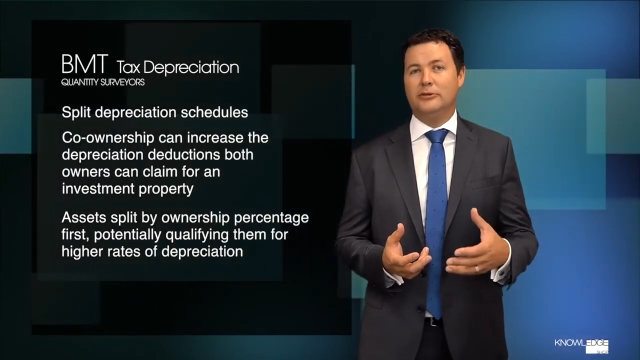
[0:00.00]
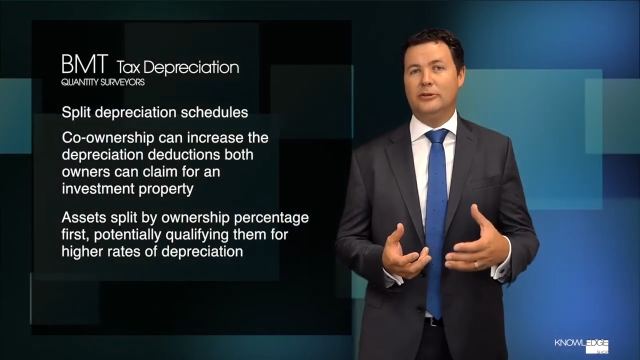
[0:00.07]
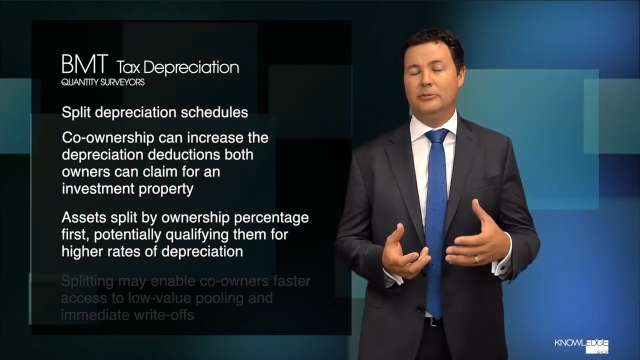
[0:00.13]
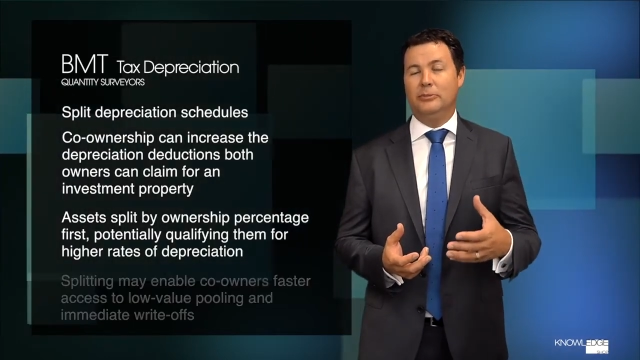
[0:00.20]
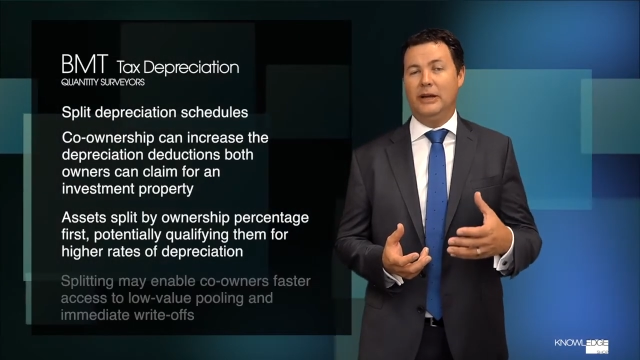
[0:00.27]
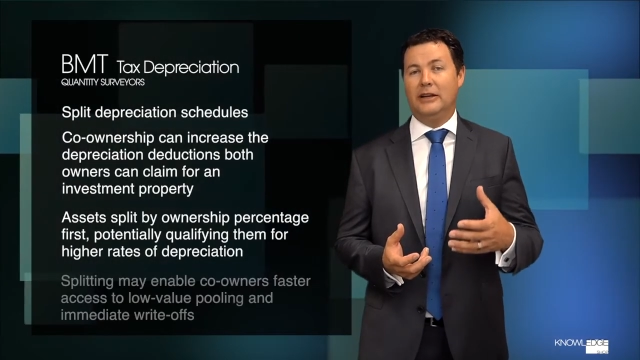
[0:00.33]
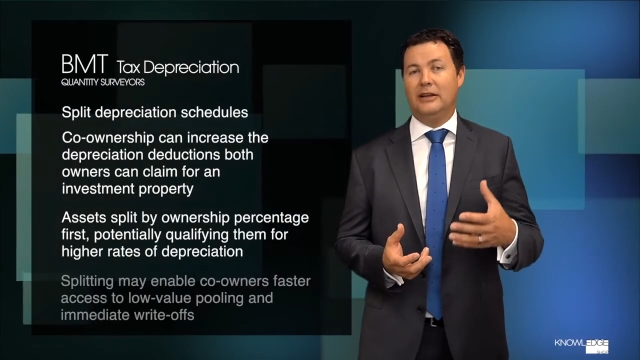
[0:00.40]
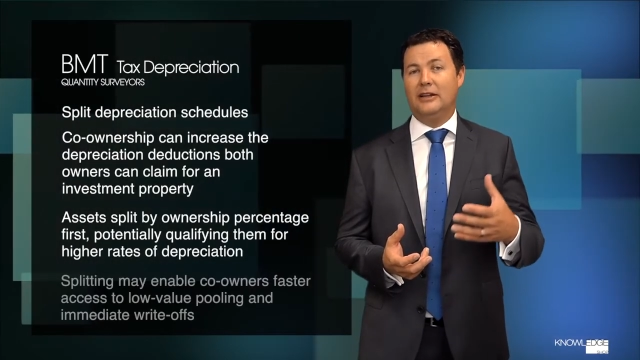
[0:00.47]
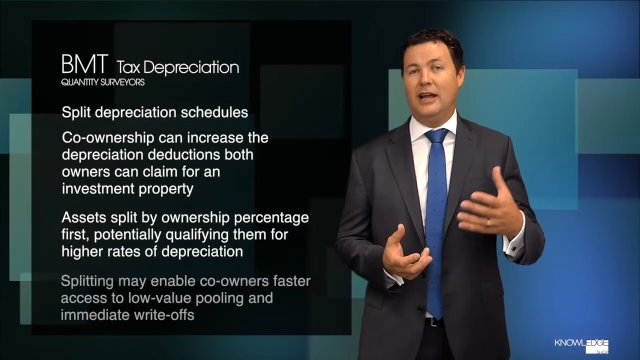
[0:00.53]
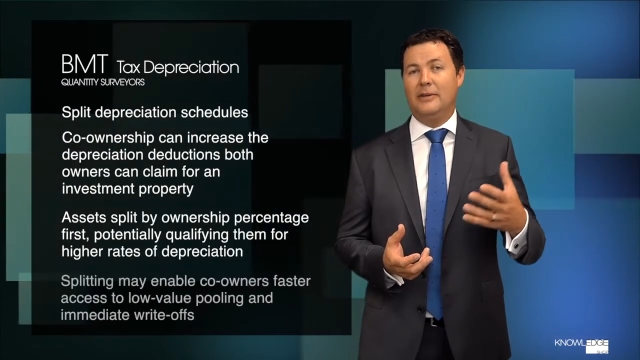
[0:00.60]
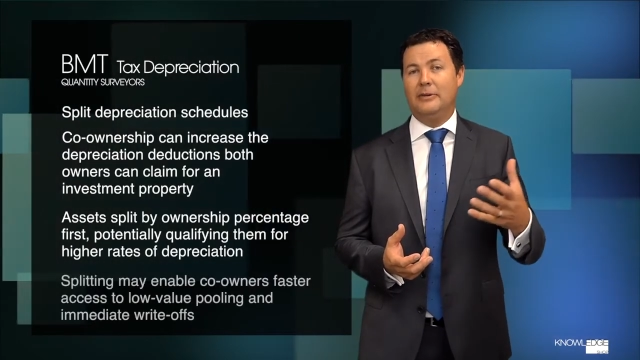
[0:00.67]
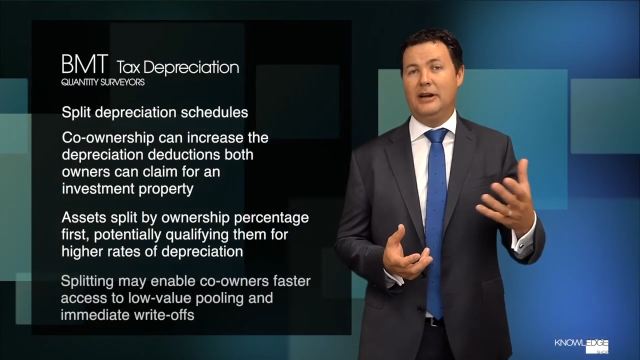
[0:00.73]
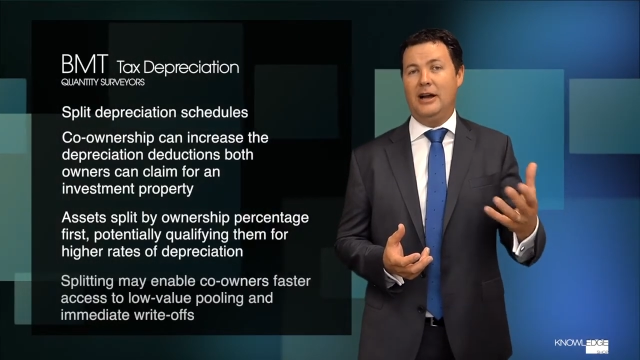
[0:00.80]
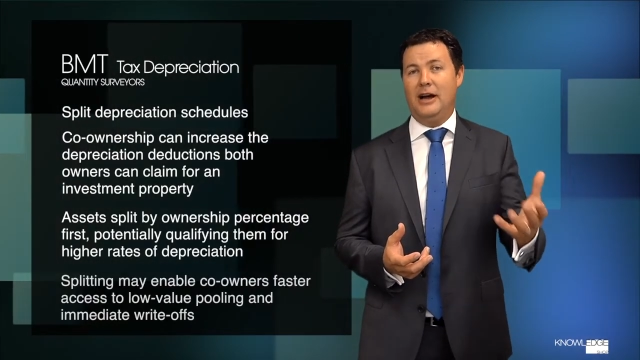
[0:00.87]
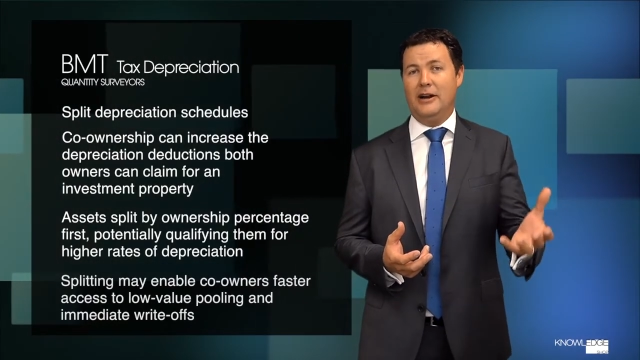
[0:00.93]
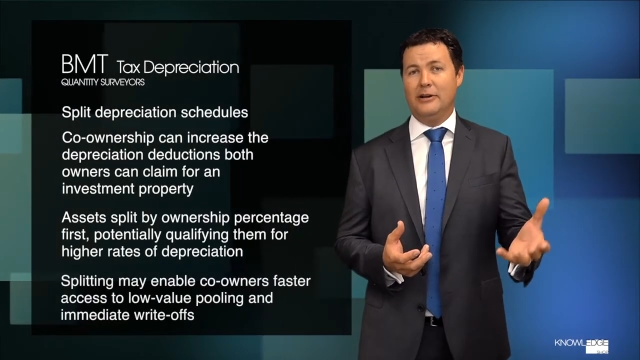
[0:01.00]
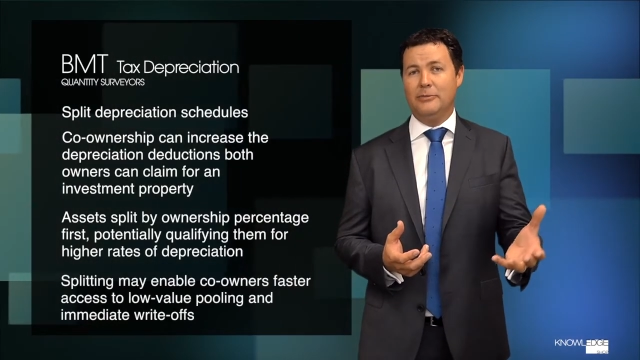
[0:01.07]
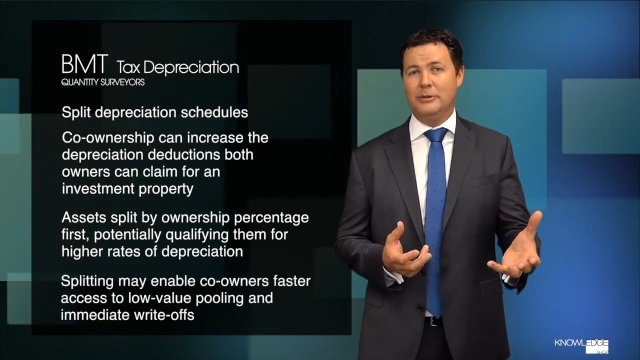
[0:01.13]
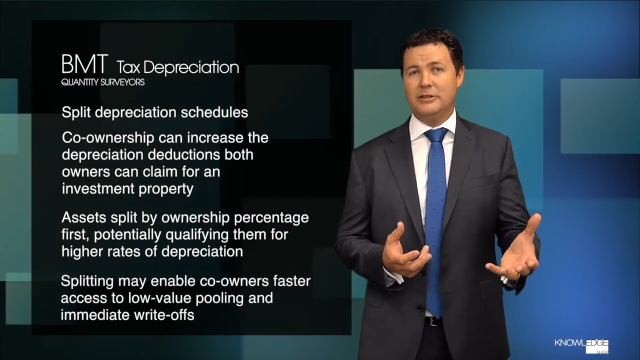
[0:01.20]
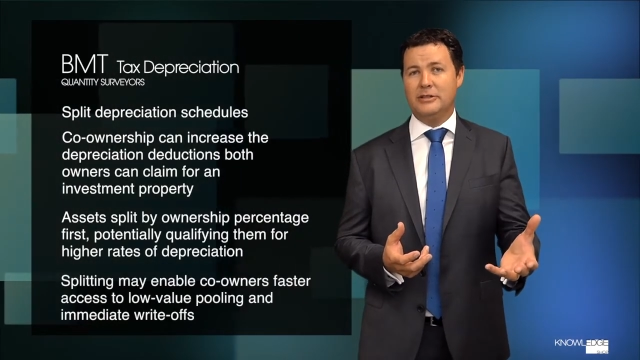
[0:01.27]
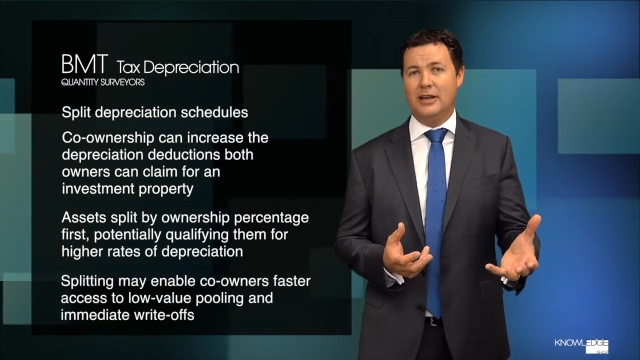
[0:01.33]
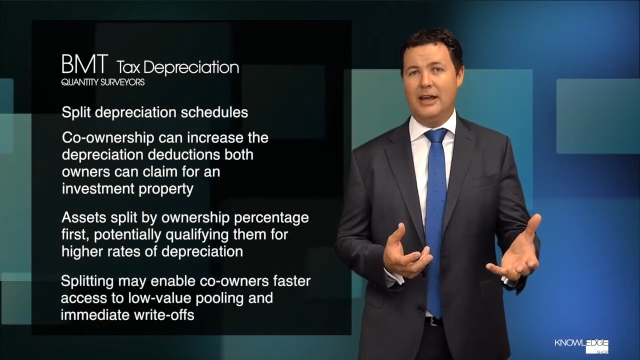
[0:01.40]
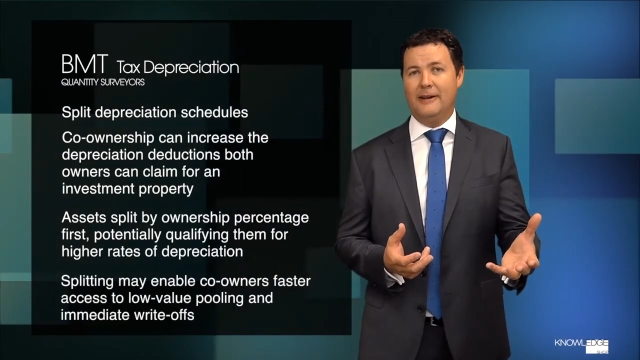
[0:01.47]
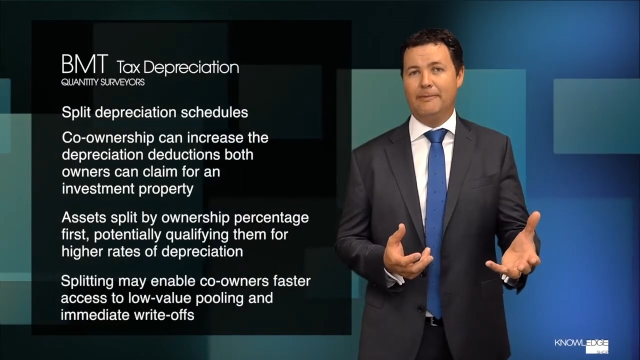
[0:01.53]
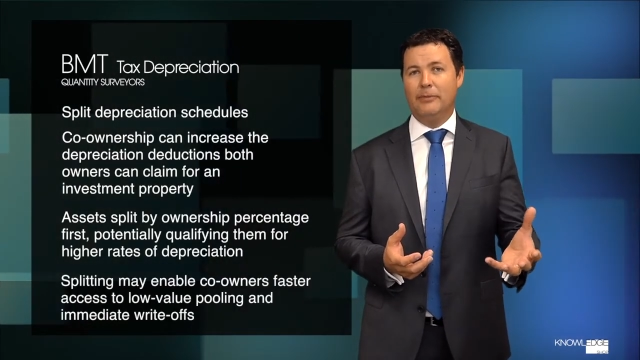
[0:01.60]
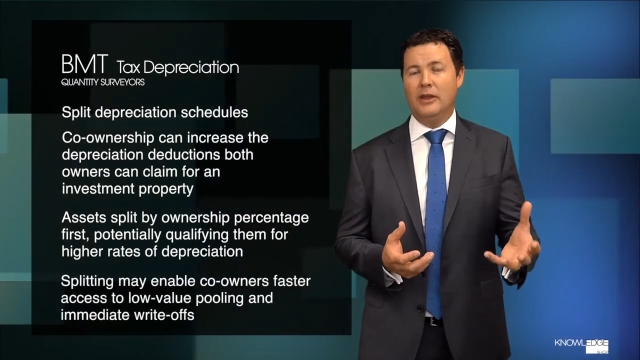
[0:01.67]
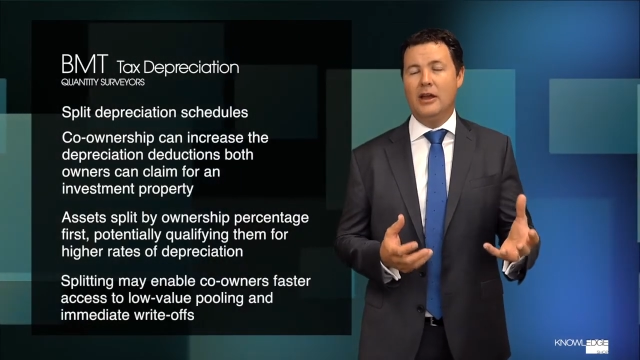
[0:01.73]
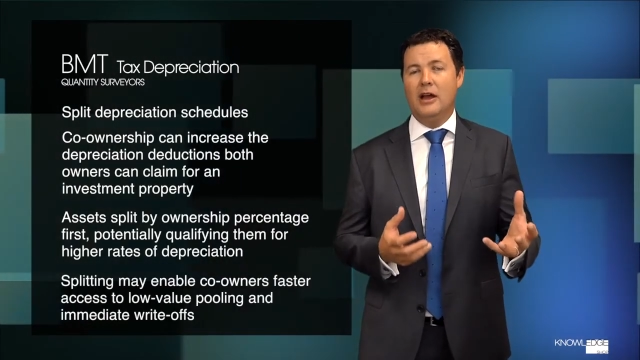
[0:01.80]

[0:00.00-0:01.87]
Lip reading: or get claimed at 100%,